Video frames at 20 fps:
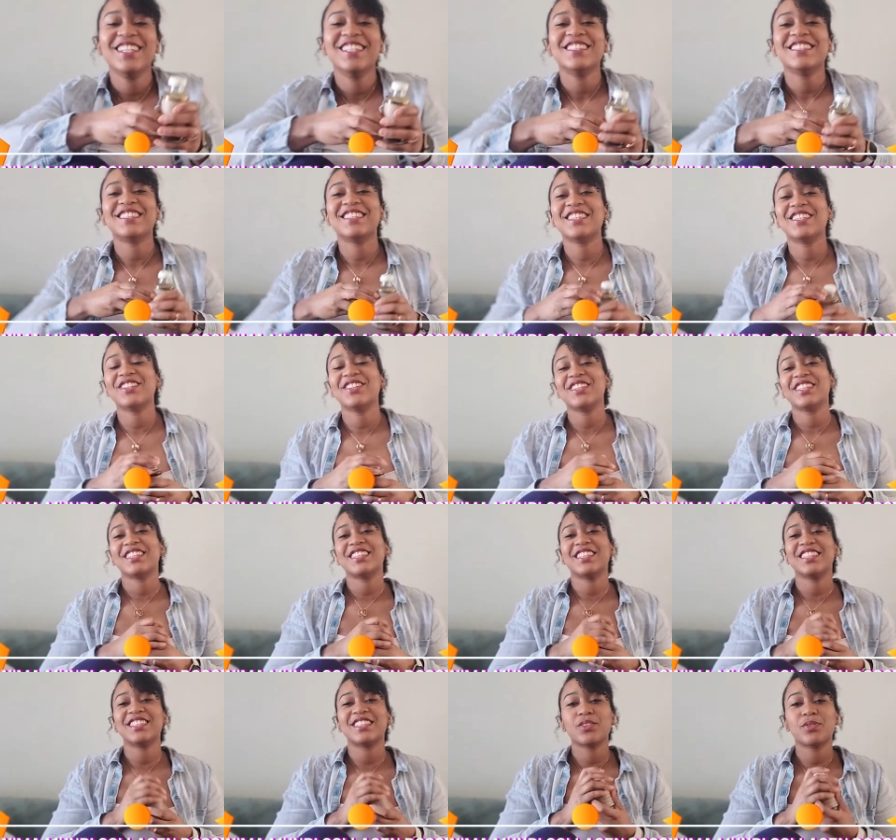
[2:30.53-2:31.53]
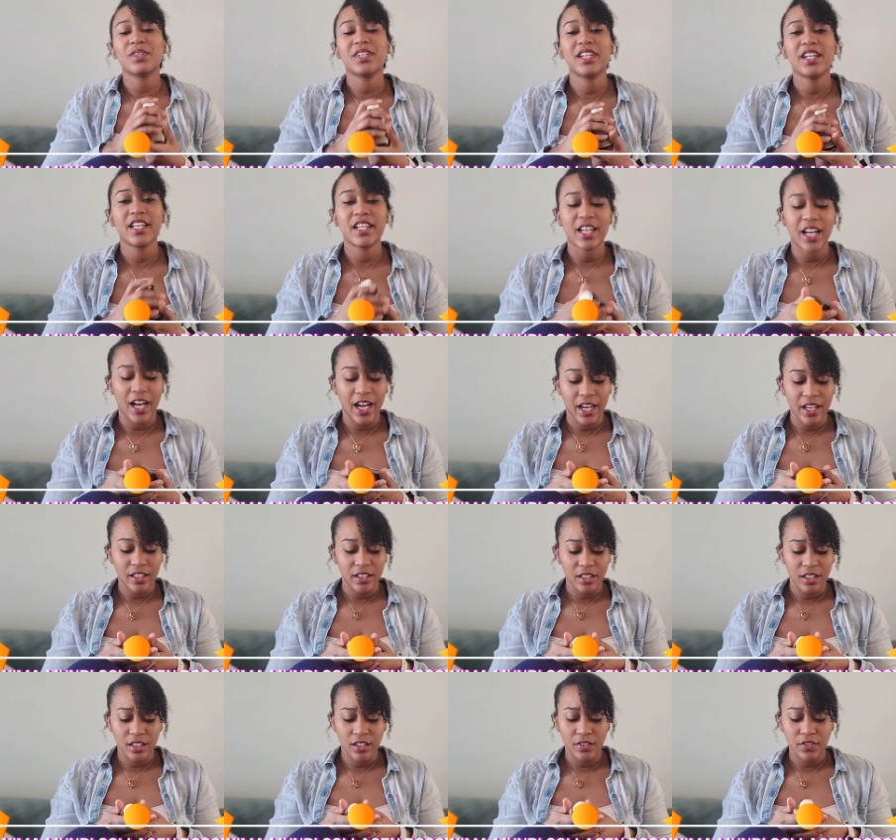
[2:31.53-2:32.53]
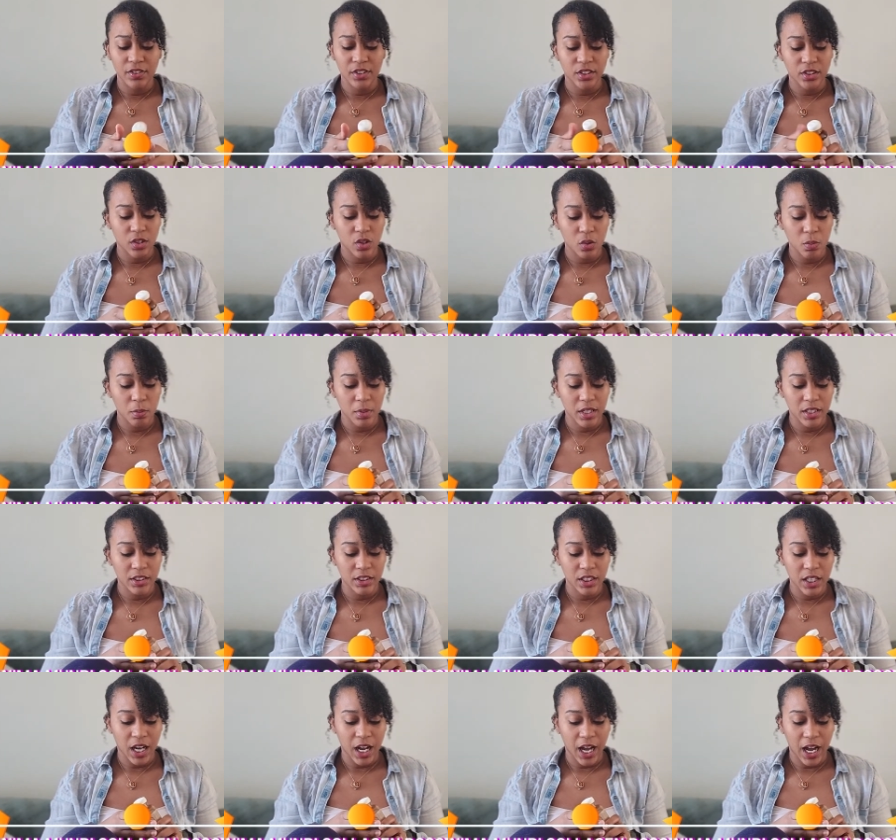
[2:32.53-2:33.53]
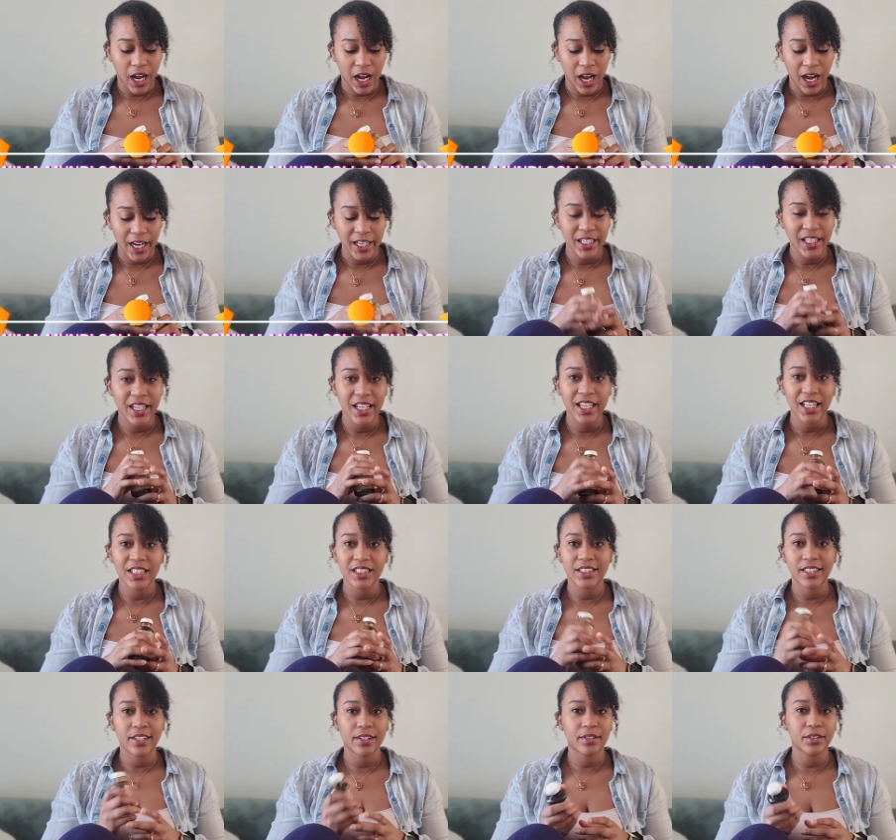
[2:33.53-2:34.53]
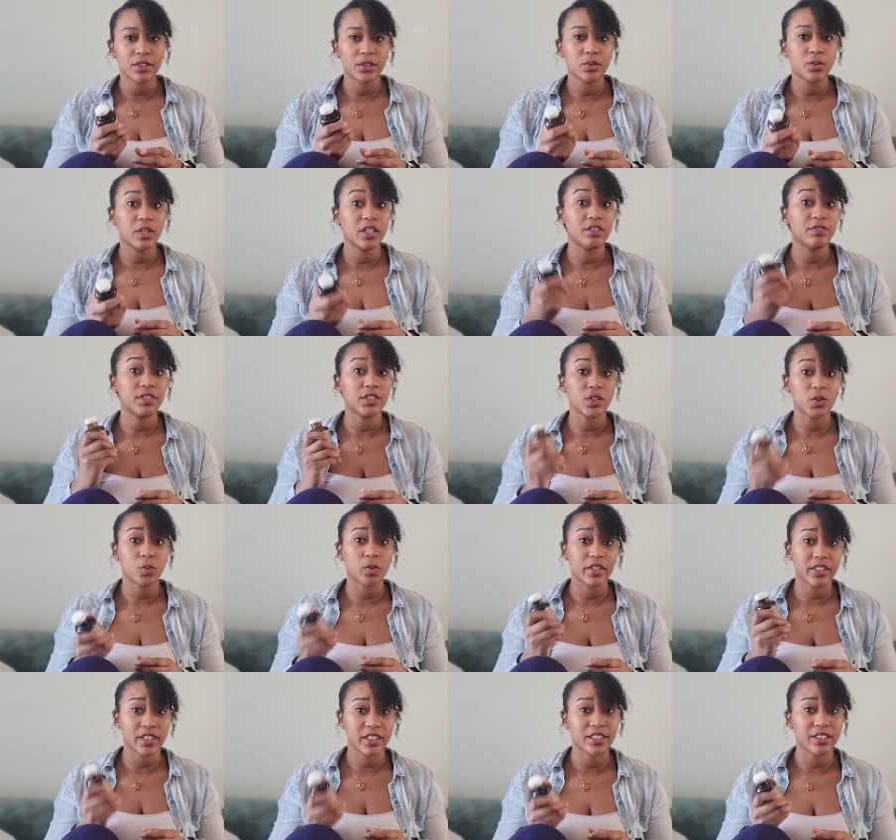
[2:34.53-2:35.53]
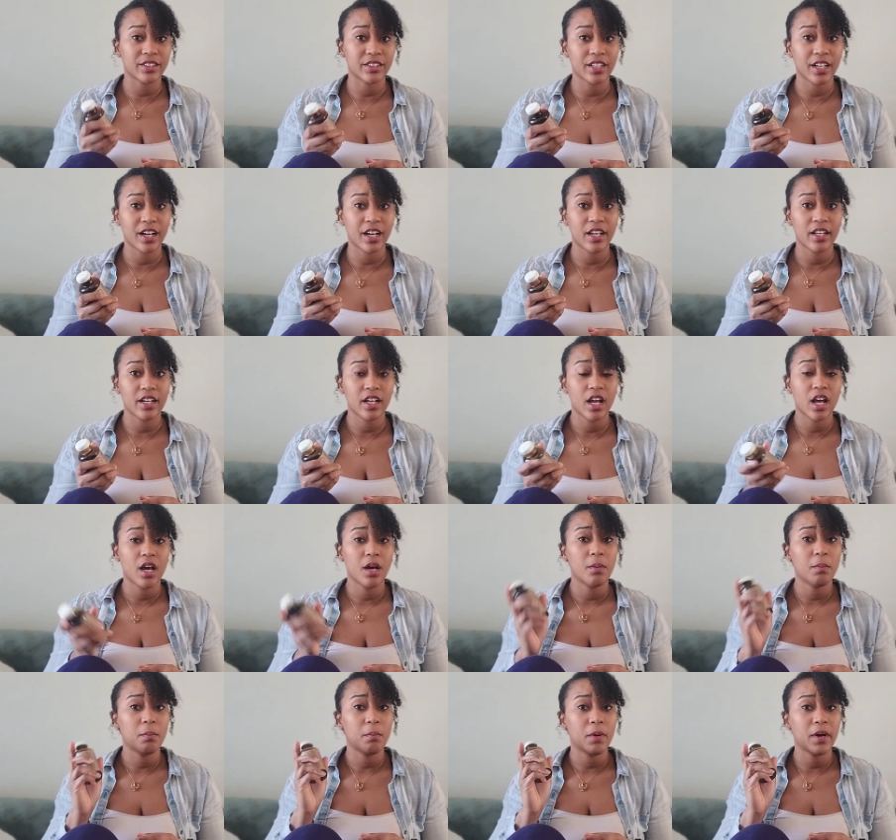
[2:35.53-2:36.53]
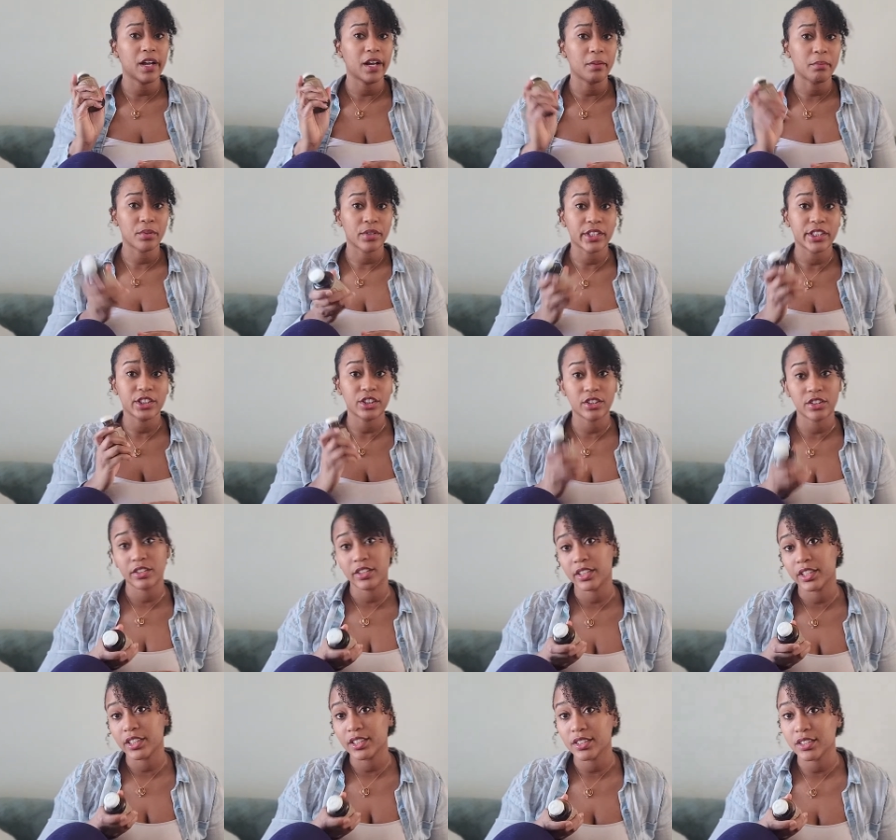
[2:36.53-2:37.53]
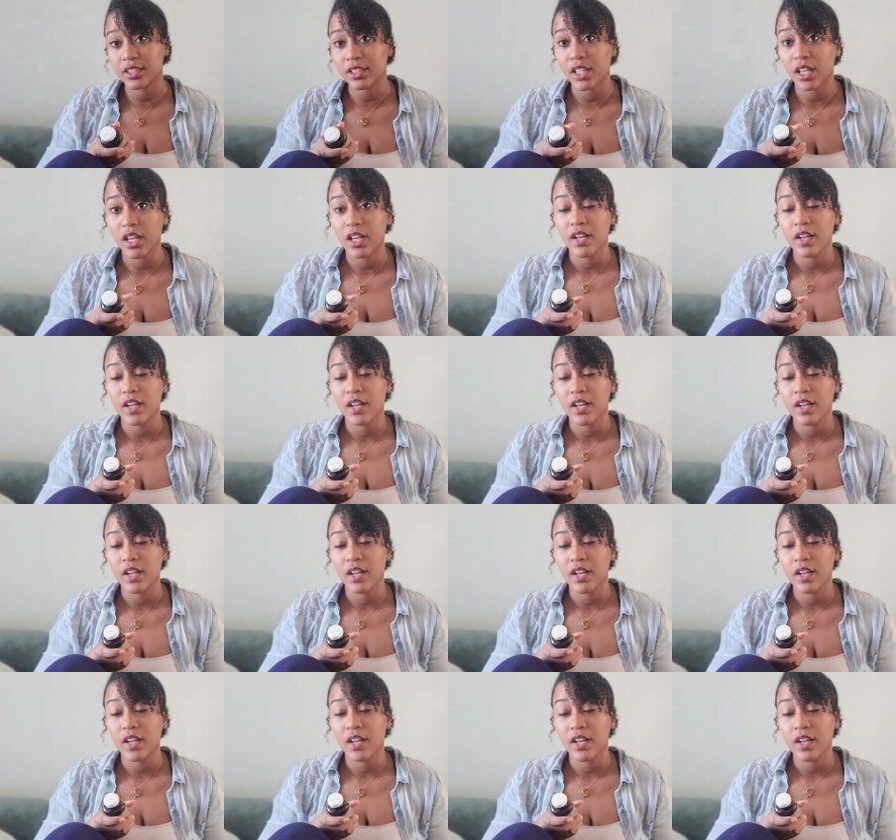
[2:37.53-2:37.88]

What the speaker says: So this one I love so much. I can't tell you if it's working or not, but I'm pretty sure it is.